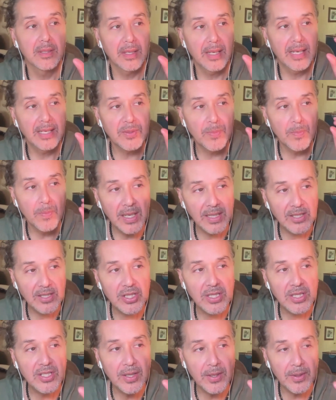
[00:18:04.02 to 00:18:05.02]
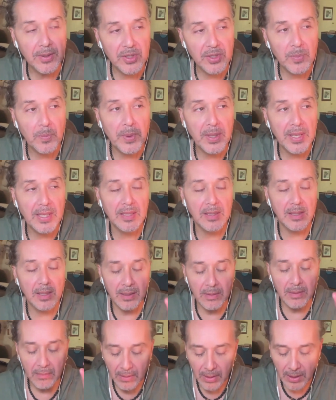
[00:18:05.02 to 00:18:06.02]
As much as there's been
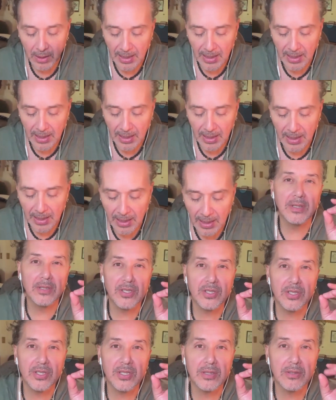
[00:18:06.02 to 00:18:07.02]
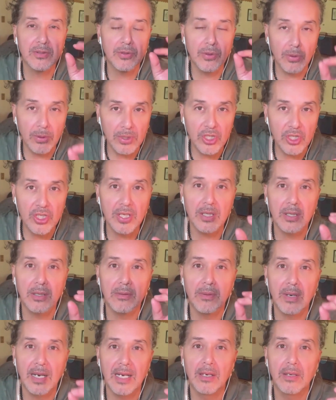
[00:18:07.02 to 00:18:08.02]
a lot of distortion
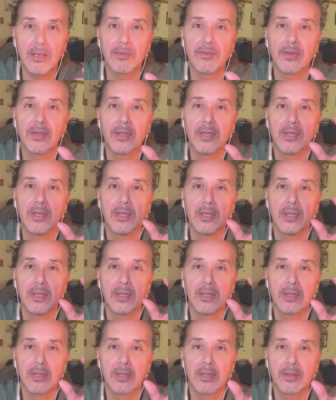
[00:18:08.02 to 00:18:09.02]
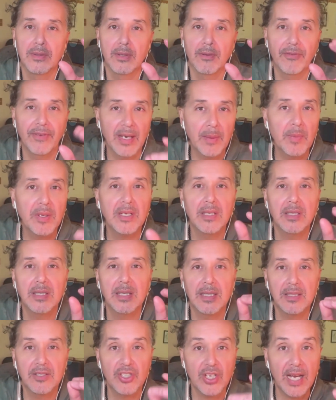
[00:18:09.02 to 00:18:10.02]
around the feminine
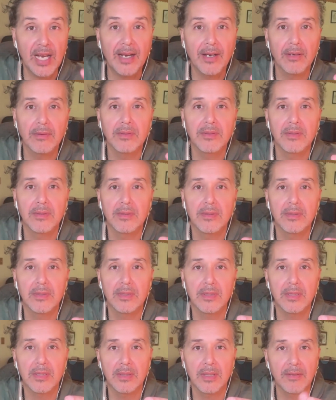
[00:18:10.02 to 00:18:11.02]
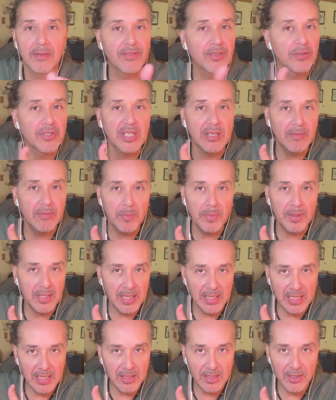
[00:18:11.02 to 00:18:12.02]
and child, if there's even been
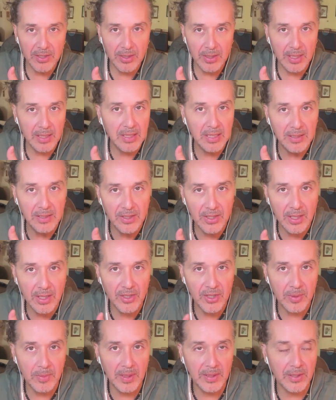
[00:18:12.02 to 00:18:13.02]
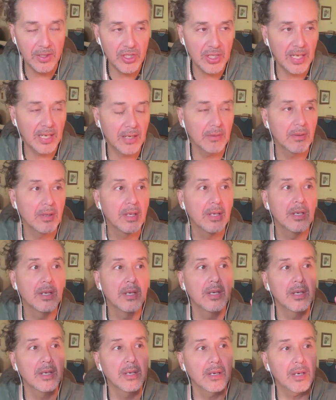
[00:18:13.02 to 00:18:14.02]
any discussion about the child,
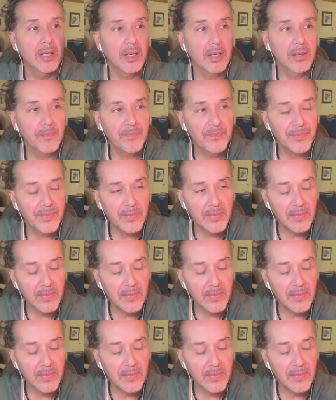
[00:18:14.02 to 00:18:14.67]
as